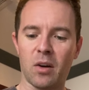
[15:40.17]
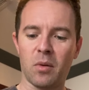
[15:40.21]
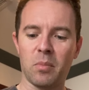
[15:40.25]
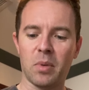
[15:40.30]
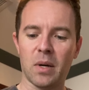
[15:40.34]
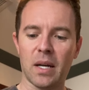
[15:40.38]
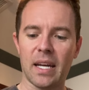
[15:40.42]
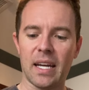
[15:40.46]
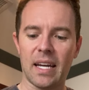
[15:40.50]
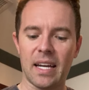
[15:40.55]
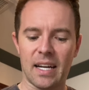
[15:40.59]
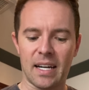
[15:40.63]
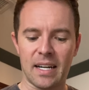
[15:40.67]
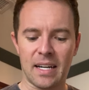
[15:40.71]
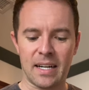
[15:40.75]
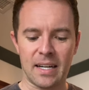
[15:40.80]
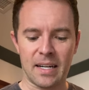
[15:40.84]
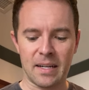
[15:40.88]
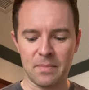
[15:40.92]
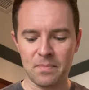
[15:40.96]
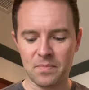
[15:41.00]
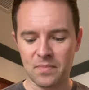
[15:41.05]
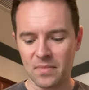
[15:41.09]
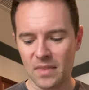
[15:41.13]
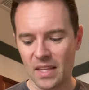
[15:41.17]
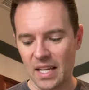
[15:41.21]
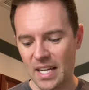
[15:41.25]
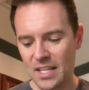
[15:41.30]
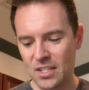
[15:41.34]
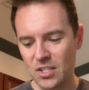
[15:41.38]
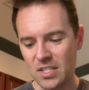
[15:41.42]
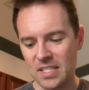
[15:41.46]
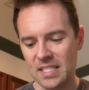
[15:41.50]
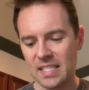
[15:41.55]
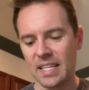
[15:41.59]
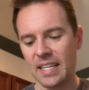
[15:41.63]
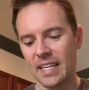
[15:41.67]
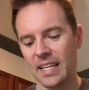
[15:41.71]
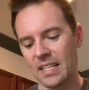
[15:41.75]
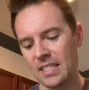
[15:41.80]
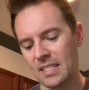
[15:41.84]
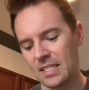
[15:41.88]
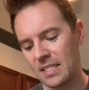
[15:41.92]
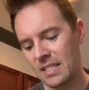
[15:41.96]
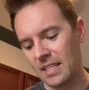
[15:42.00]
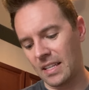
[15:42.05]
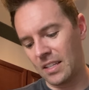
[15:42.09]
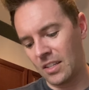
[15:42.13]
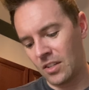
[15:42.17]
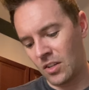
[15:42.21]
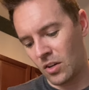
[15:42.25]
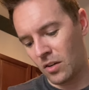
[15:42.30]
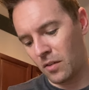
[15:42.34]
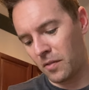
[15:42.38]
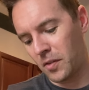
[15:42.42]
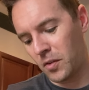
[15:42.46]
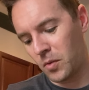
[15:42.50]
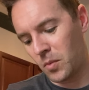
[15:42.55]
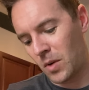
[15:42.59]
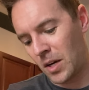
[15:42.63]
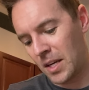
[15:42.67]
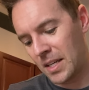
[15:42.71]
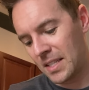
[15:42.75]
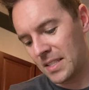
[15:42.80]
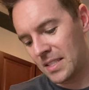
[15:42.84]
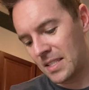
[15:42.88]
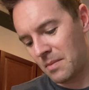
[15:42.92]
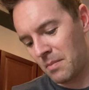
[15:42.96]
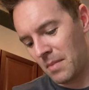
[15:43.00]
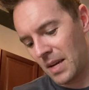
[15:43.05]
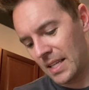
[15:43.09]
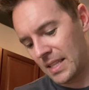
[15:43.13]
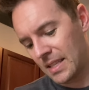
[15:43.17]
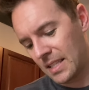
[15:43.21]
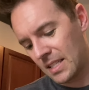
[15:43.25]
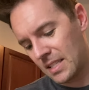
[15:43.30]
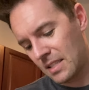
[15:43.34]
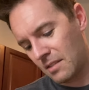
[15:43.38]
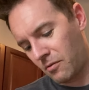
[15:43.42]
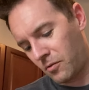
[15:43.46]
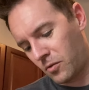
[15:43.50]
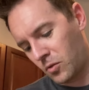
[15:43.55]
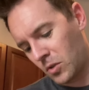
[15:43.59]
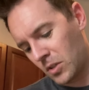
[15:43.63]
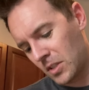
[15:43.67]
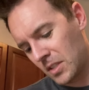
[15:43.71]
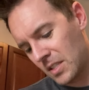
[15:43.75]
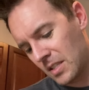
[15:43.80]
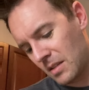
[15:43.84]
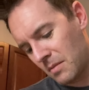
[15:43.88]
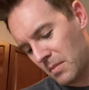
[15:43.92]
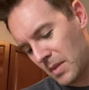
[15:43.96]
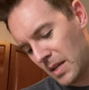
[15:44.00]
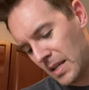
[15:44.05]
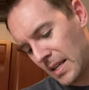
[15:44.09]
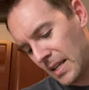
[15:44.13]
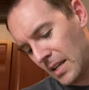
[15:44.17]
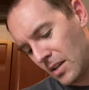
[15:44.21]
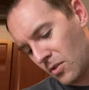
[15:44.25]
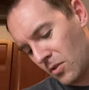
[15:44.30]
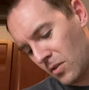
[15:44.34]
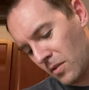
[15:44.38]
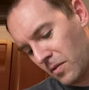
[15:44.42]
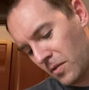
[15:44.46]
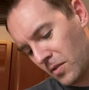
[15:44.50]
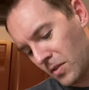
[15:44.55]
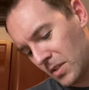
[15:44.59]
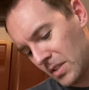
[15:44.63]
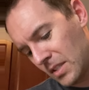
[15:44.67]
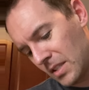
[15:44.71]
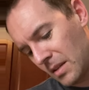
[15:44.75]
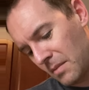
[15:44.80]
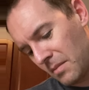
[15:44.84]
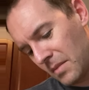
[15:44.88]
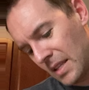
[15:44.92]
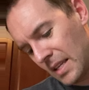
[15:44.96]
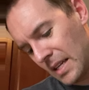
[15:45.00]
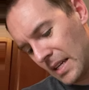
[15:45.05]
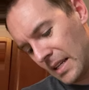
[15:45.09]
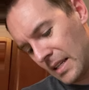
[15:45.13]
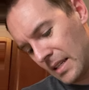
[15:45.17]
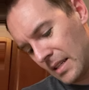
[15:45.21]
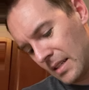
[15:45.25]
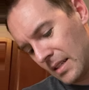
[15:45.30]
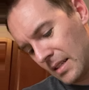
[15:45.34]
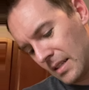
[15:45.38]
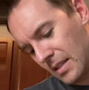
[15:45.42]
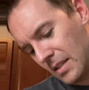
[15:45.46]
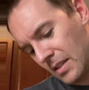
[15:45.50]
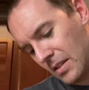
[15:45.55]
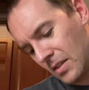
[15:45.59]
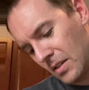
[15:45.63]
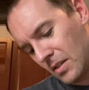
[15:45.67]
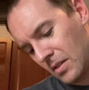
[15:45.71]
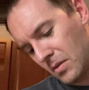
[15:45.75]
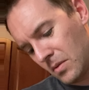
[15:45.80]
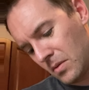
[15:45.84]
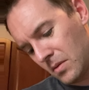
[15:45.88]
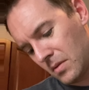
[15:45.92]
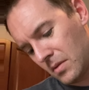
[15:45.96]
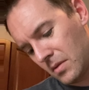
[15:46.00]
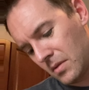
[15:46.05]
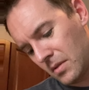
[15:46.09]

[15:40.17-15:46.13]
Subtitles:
but I just think, as you know, if you wanted to make this for somebody or for something, you know,